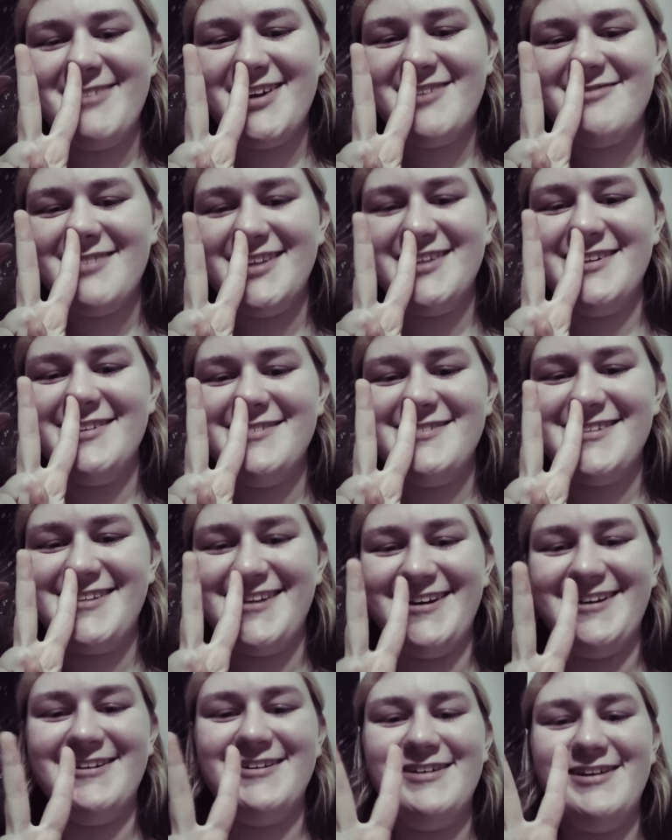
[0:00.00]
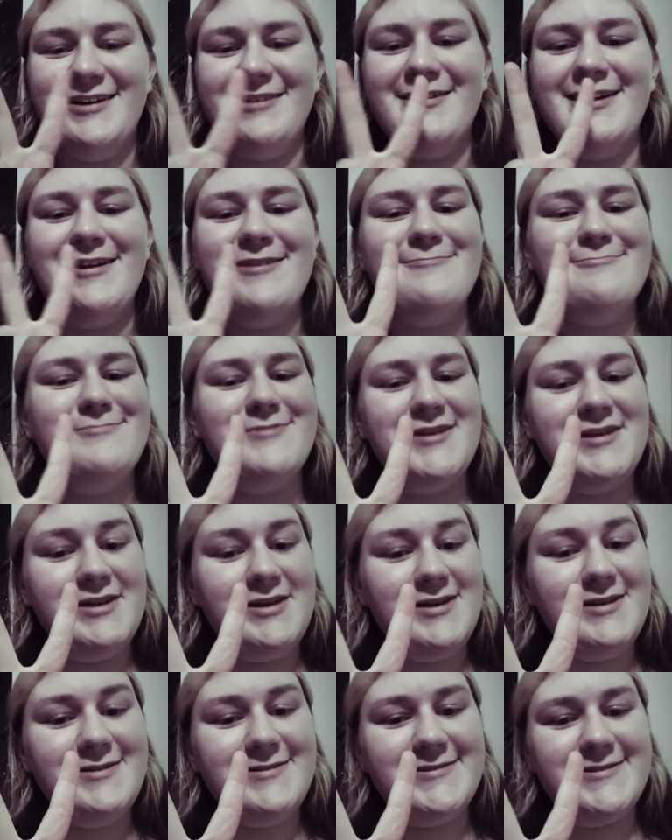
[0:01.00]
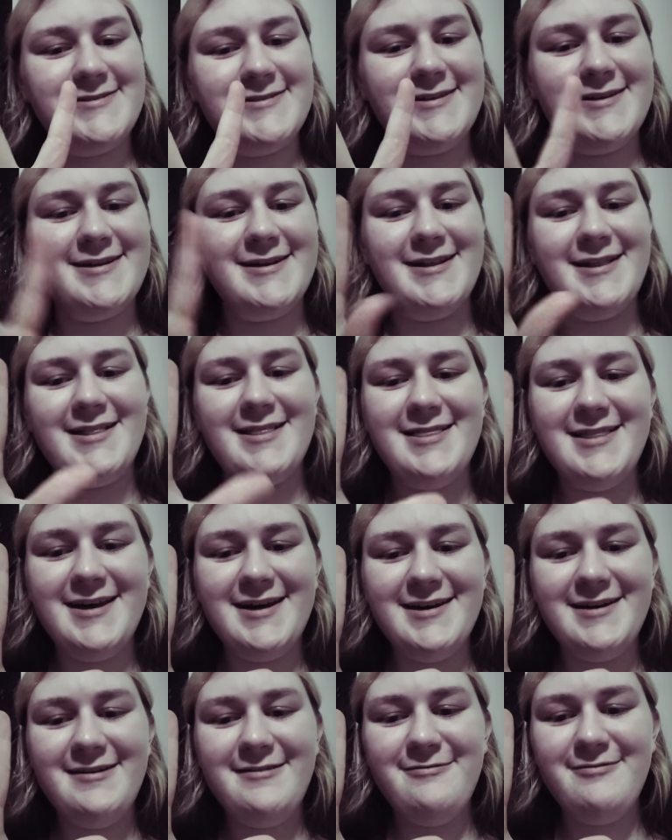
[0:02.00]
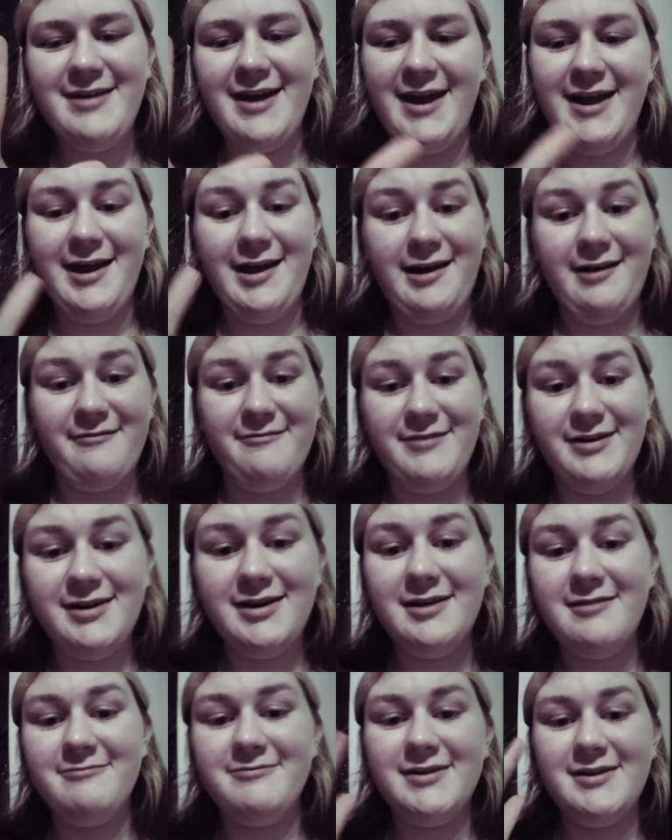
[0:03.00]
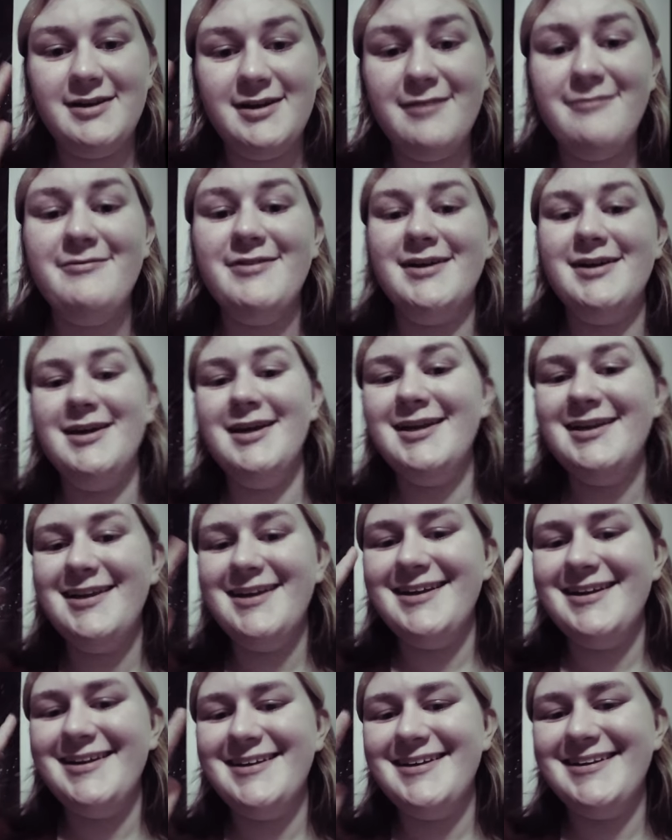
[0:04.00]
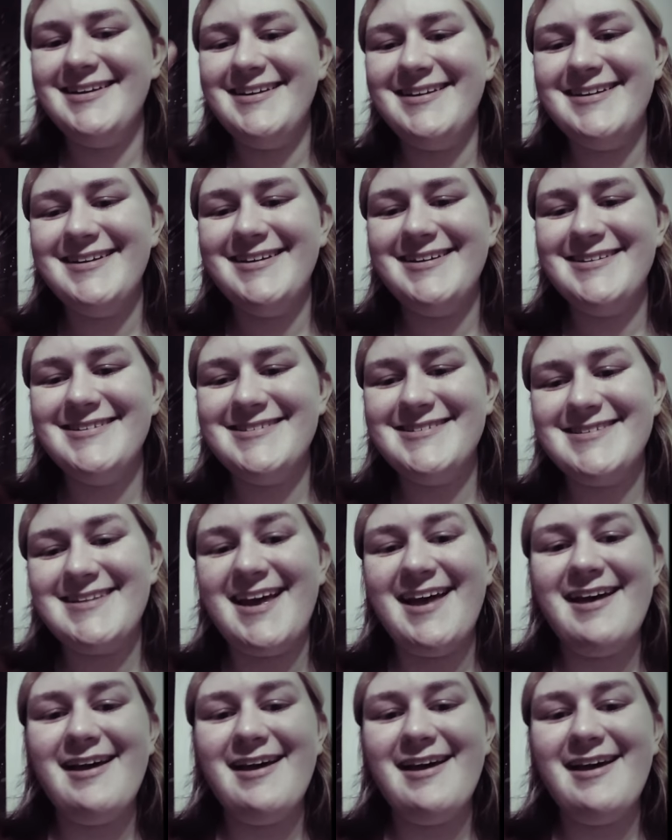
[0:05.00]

Pick my nose there. No, wait. Peace, love, and funky, funky, funkiness.